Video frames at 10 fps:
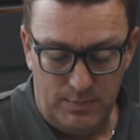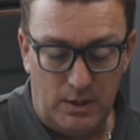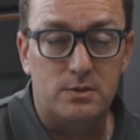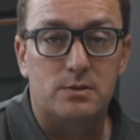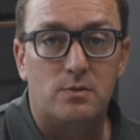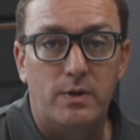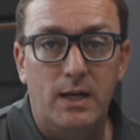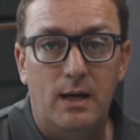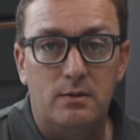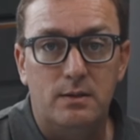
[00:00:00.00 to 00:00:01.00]
because it's already
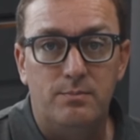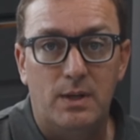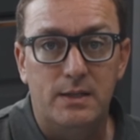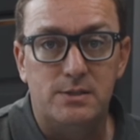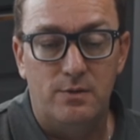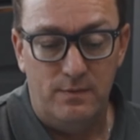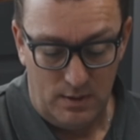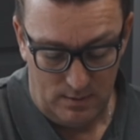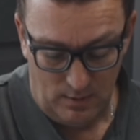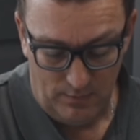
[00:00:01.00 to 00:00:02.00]
held in place over
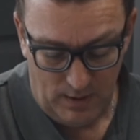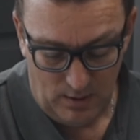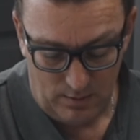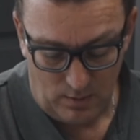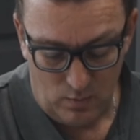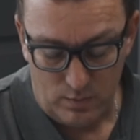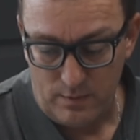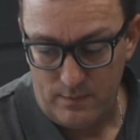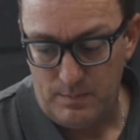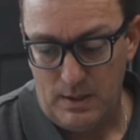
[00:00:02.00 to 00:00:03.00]
here on the corner
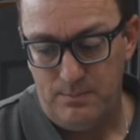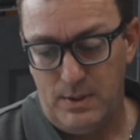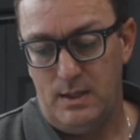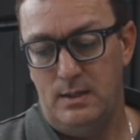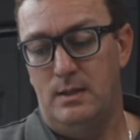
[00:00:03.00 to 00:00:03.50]
of the bumper.